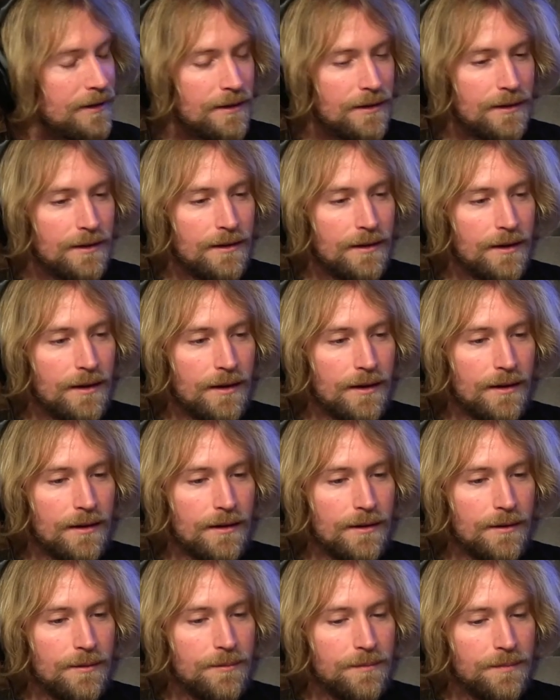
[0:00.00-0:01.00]
Mm.
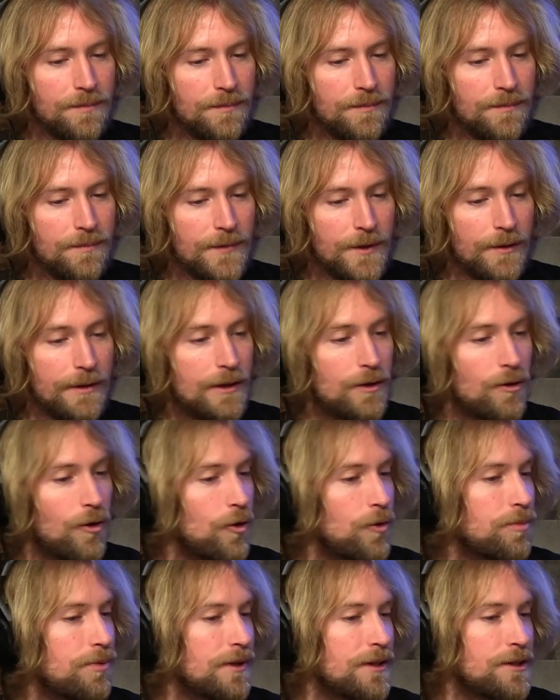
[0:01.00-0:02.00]
Um, you know, in
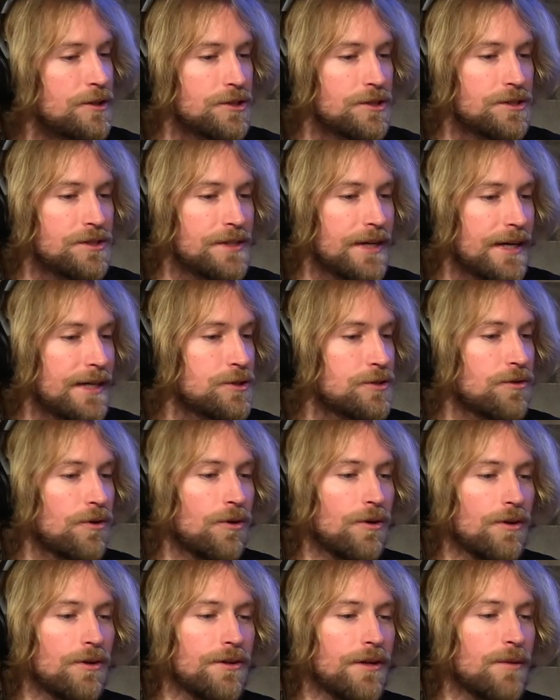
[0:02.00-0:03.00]
cold plunges, that's
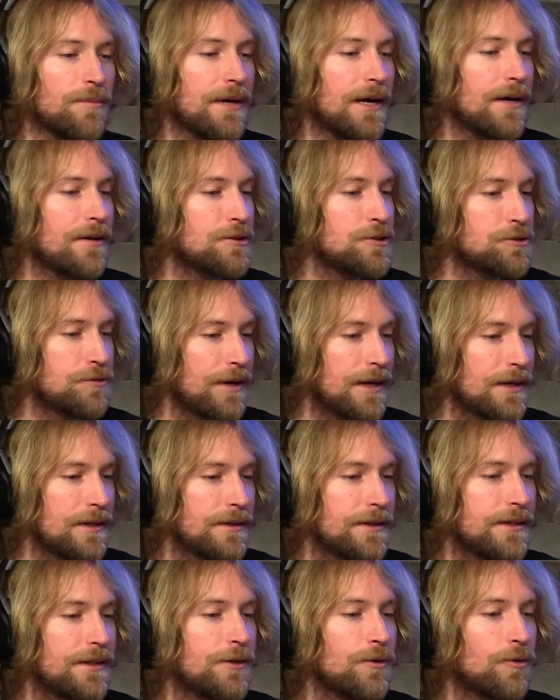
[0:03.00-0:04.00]
all about
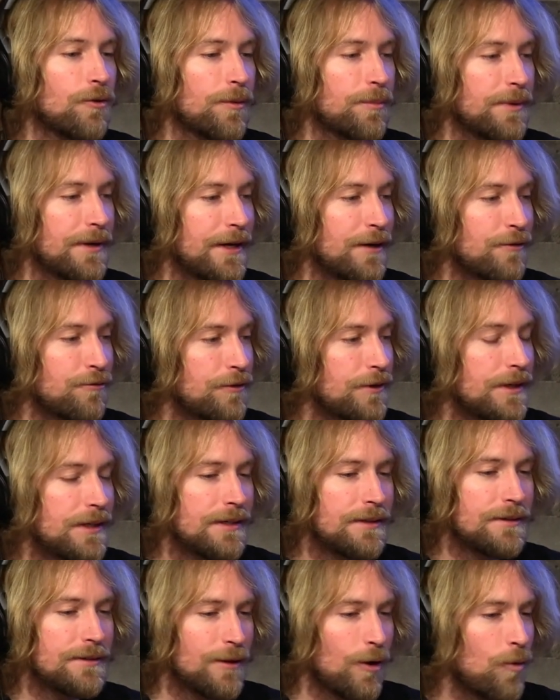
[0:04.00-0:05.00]
adrenaline and norepinephrine
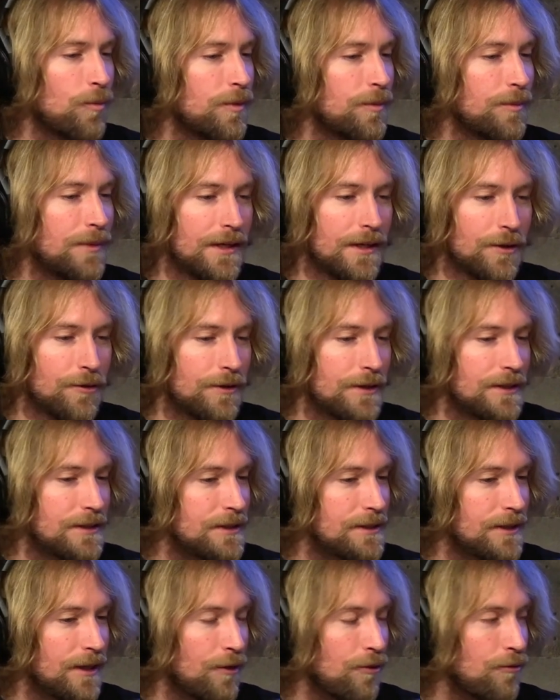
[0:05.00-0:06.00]
and dopamine
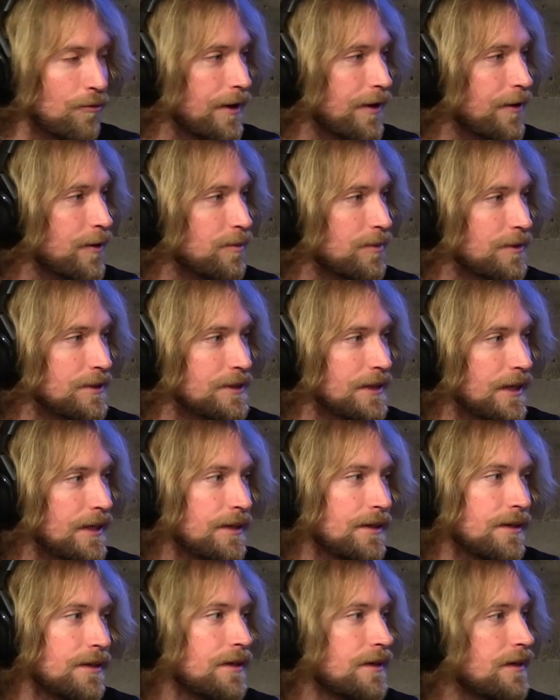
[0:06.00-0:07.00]
increases like
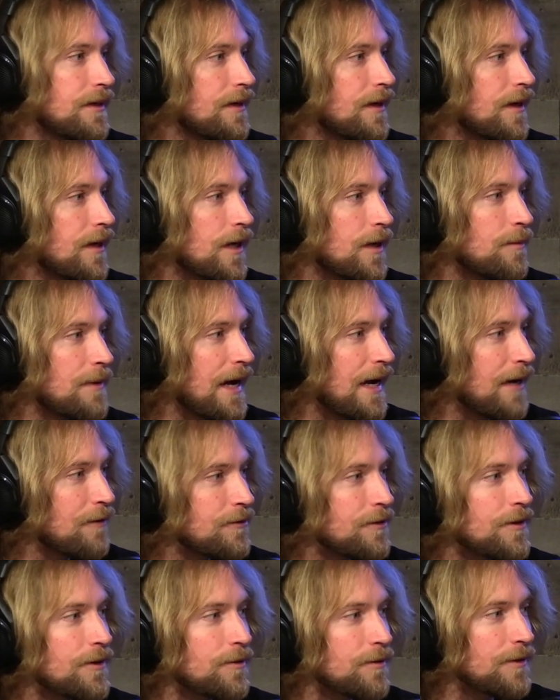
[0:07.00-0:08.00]
300% um,
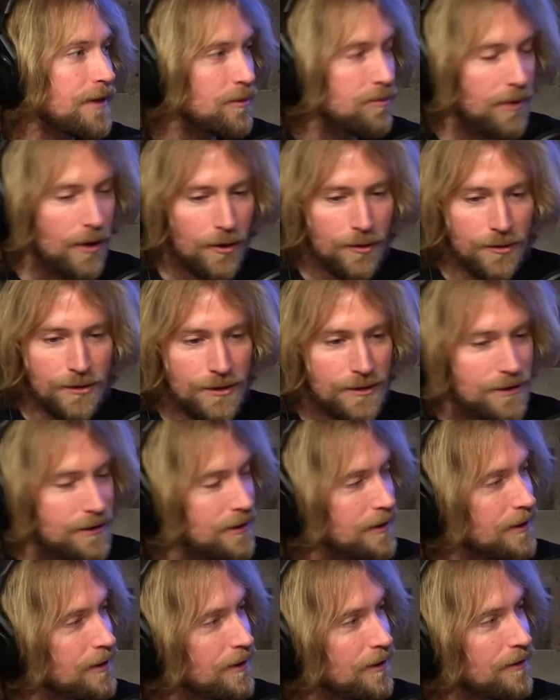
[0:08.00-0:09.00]
after like post,
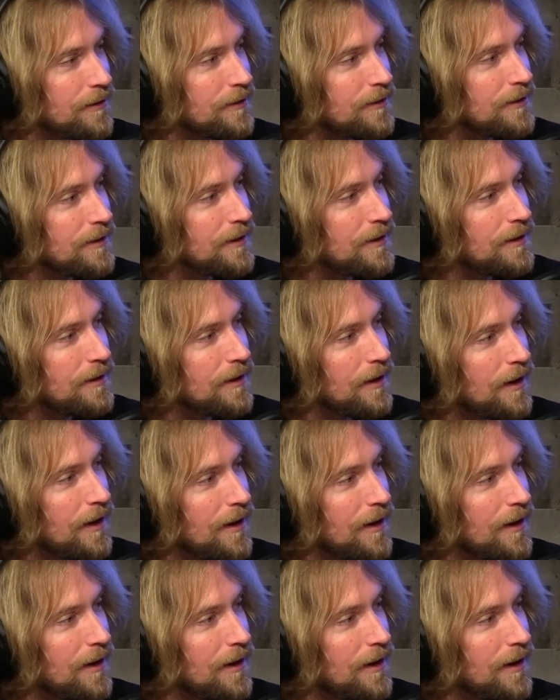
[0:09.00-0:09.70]
you know, Love